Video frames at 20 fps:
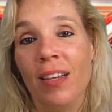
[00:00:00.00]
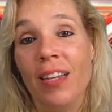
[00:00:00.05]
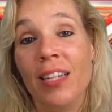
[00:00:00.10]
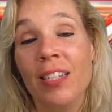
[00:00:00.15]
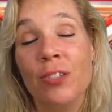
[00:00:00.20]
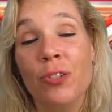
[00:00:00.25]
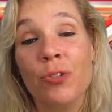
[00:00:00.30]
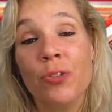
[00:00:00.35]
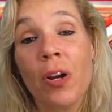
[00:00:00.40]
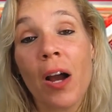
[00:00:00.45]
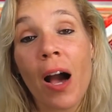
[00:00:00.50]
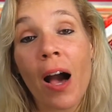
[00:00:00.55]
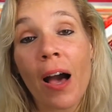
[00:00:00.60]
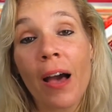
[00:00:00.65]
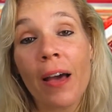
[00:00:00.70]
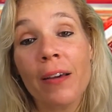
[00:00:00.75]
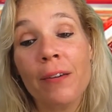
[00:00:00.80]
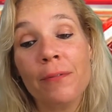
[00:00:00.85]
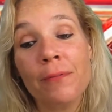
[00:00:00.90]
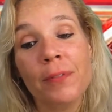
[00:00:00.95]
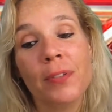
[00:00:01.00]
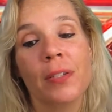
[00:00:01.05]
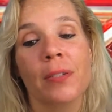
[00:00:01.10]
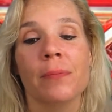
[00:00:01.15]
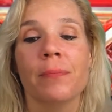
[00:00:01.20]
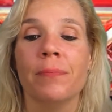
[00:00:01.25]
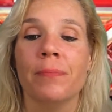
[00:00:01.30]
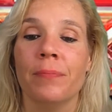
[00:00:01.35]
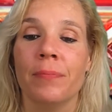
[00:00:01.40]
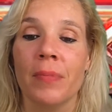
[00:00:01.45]
Contrived.
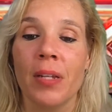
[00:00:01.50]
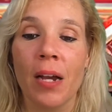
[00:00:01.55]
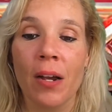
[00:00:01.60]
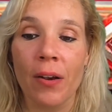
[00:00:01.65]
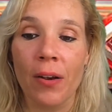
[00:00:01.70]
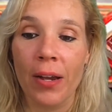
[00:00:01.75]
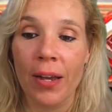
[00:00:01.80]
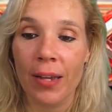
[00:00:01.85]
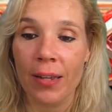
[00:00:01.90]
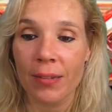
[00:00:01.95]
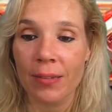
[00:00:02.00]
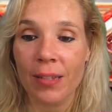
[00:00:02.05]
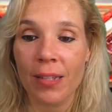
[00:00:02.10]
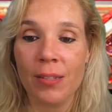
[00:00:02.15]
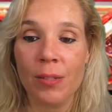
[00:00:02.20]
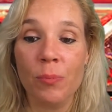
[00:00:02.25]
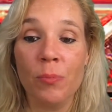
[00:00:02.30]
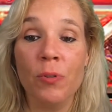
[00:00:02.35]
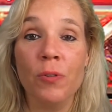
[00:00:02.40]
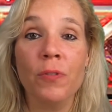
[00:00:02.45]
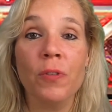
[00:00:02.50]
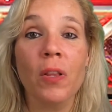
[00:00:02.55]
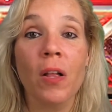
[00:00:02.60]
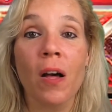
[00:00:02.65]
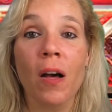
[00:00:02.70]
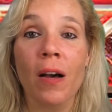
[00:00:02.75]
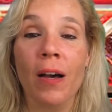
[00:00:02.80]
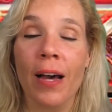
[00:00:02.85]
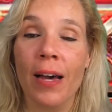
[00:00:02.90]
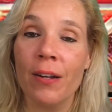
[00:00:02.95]
All right, let's move
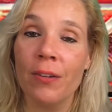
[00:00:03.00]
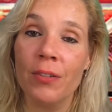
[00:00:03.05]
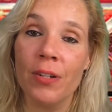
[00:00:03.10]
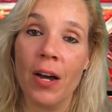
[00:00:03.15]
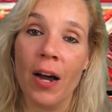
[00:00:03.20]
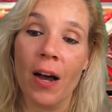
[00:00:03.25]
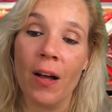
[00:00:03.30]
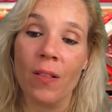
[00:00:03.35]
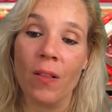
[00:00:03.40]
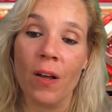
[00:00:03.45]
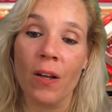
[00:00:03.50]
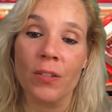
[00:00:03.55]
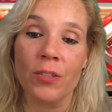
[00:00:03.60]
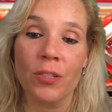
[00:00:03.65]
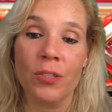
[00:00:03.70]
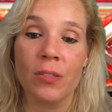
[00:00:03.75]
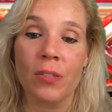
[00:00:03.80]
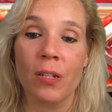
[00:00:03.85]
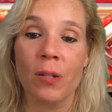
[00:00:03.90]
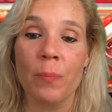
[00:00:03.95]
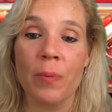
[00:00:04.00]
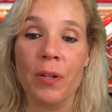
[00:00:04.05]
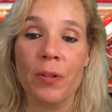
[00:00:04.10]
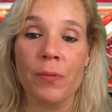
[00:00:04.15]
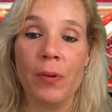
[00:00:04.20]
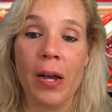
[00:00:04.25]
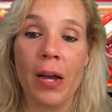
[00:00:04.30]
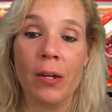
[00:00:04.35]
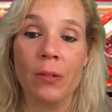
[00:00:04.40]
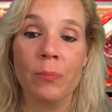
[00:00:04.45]
along. I don't know how long she's going to be
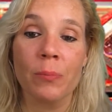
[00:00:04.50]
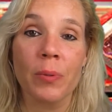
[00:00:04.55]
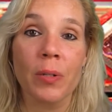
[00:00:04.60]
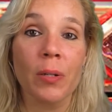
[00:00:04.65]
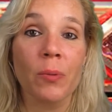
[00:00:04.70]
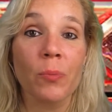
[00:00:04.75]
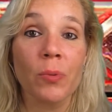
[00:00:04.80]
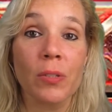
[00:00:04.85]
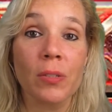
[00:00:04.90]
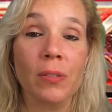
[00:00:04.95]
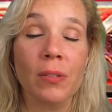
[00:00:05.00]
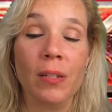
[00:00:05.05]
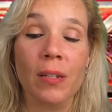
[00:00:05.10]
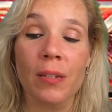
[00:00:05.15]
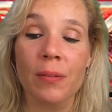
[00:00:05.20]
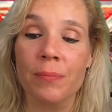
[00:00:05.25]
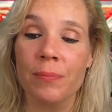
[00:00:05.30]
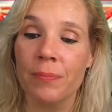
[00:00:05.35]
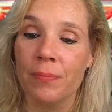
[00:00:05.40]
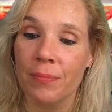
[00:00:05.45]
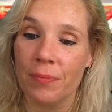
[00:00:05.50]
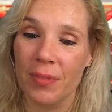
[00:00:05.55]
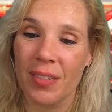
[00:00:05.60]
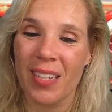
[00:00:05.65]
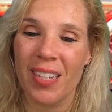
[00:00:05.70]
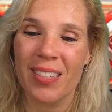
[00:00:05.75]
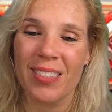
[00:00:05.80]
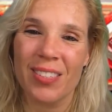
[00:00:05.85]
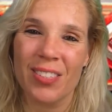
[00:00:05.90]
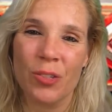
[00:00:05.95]
around, but we'll see.
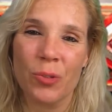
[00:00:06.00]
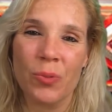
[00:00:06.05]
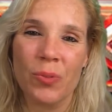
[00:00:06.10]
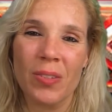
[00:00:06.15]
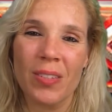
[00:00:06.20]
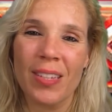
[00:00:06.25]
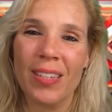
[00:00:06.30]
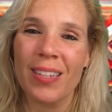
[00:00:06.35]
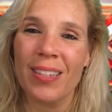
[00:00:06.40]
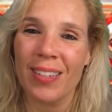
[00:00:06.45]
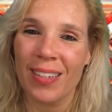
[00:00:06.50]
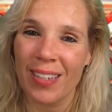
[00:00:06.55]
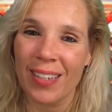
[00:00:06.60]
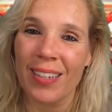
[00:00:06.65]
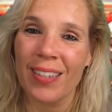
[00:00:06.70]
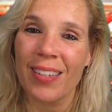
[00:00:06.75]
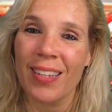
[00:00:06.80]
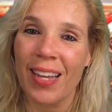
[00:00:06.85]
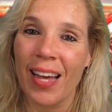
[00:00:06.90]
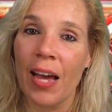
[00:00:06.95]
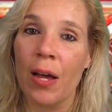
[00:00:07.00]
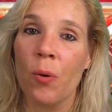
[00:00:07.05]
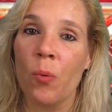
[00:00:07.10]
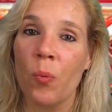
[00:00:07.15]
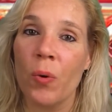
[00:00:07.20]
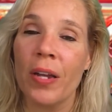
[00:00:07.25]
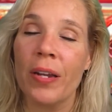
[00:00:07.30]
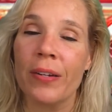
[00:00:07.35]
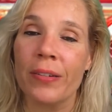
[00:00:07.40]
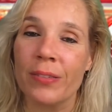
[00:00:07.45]
Because she kind
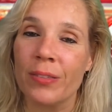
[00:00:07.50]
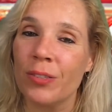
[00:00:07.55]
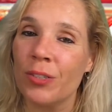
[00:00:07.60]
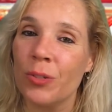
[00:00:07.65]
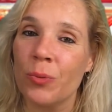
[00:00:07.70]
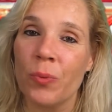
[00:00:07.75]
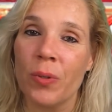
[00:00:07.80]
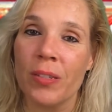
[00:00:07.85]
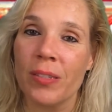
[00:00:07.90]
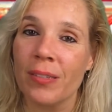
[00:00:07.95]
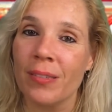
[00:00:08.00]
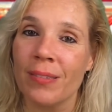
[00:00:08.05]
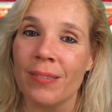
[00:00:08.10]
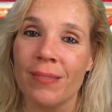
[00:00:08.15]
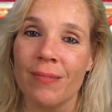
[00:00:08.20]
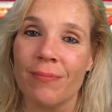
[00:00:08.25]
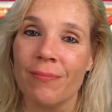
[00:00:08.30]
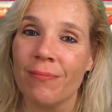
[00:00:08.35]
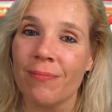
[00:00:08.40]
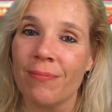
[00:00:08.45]
of weird. She wasn't